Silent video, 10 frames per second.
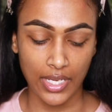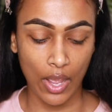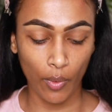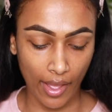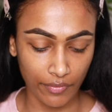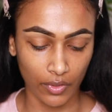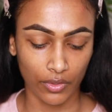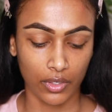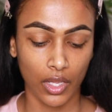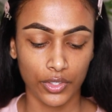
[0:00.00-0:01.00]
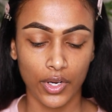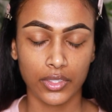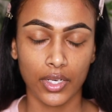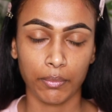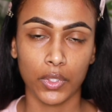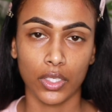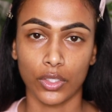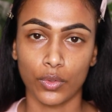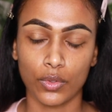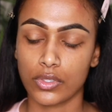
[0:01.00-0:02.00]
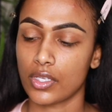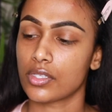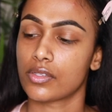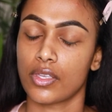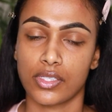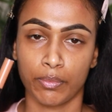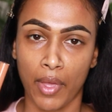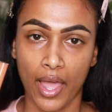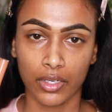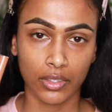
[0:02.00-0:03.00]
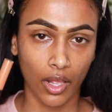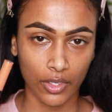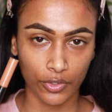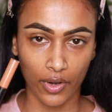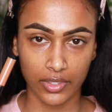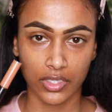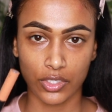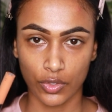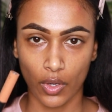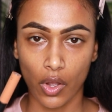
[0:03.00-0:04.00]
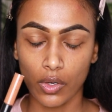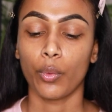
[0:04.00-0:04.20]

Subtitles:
However, the color correct that I'm gonna use is this MAC Color Correcting Duo.